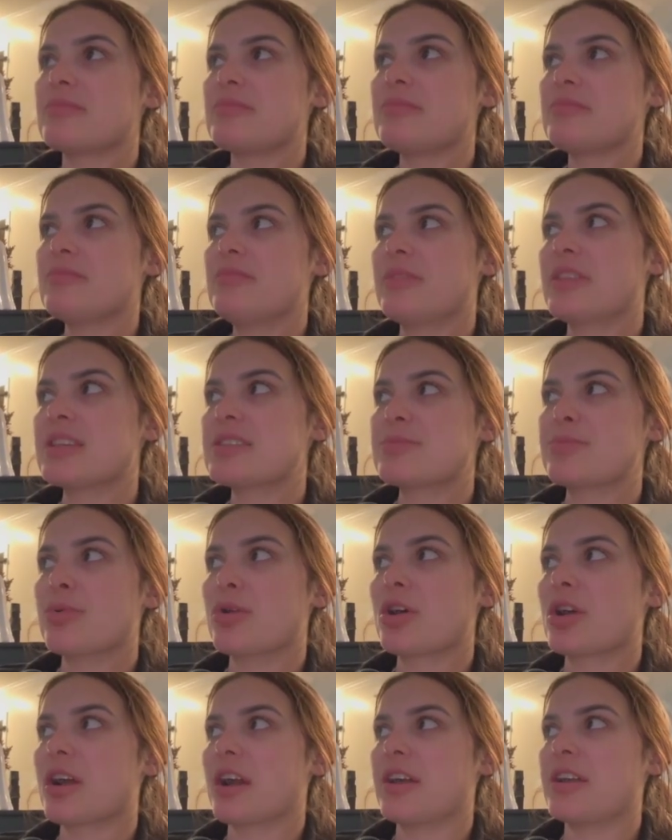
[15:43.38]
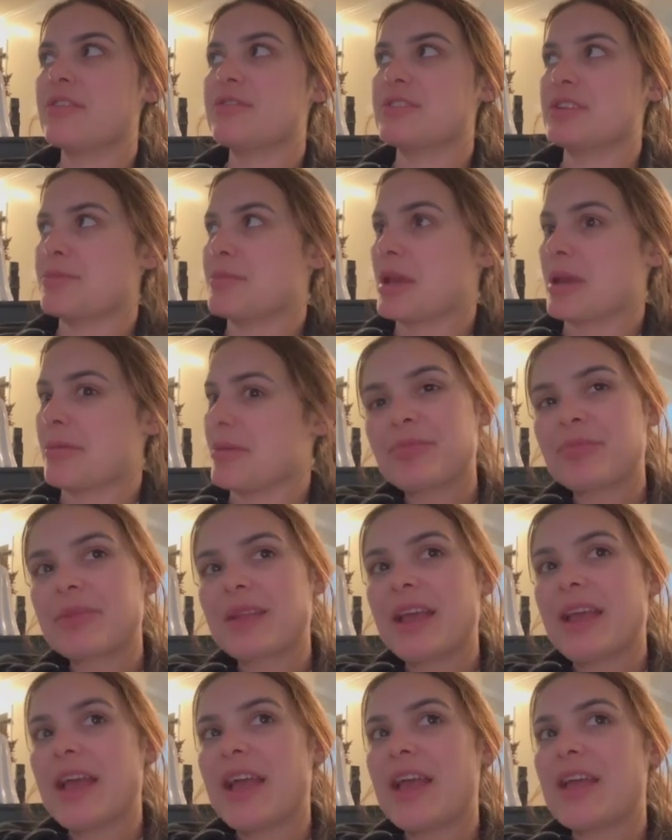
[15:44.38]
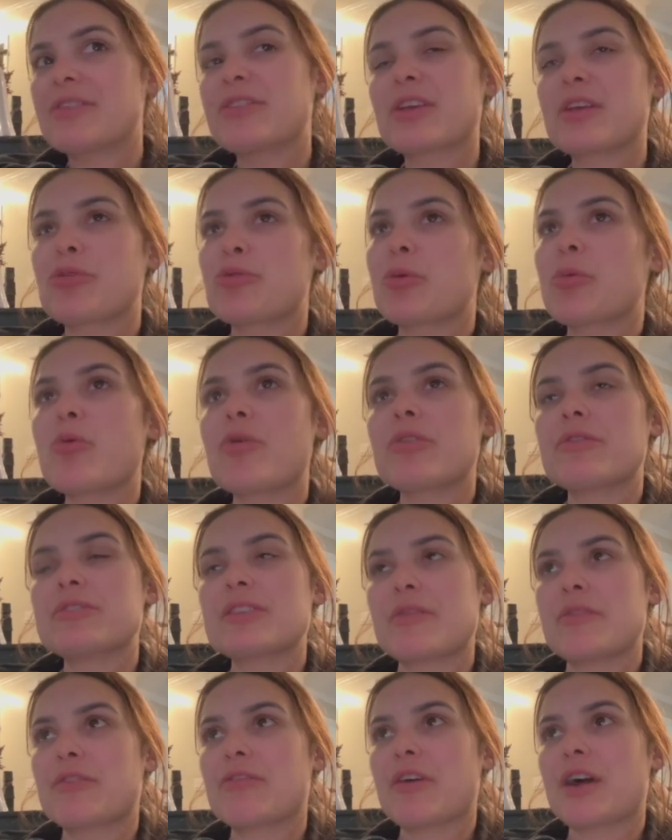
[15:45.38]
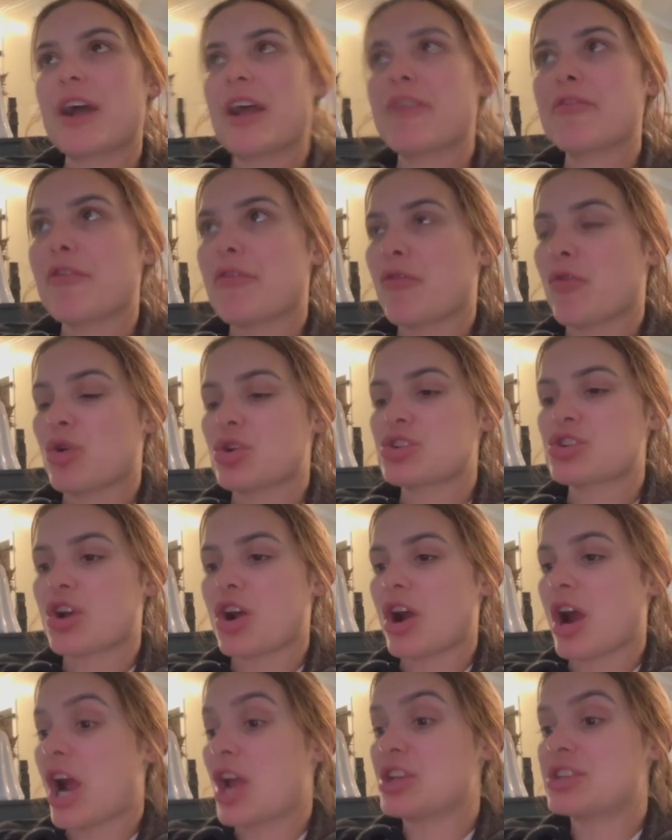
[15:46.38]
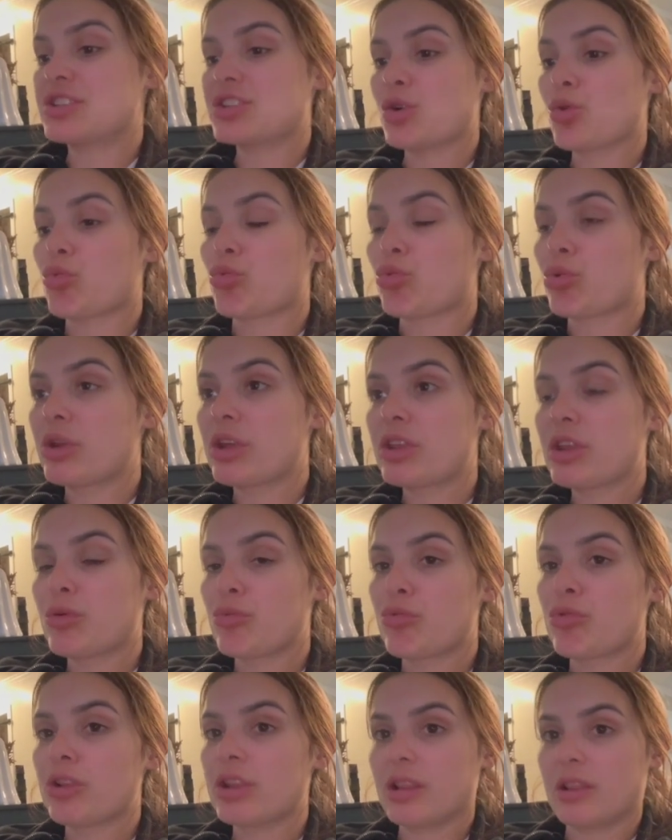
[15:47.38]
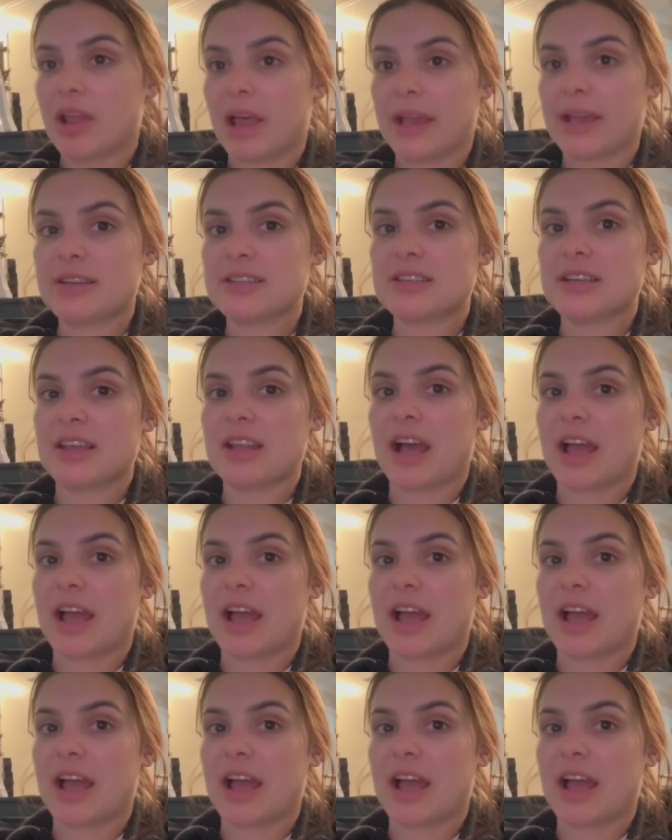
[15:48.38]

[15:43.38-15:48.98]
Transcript: this book kind of did make me. It's like a 3.75, 4-star. I still really, really liked it.